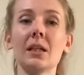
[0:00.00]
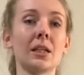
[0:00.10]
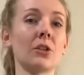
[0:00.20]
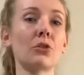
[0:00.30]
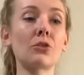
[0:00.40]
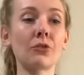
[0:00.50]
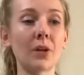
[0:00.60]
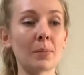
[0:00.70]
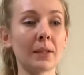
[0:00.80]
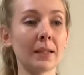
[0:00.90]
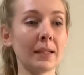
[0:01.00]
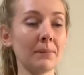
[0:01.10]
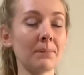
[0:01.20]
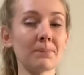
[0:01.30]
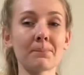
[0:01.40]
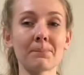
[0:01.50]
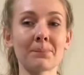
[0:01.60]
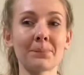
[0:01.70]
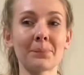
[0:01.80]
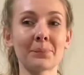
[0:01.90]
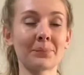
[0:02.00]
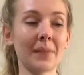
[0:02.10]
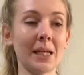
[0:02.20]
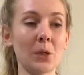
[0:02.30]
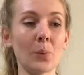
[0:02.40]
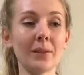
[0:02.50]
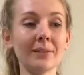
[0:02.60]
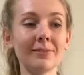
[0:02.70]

in your family? Anyone?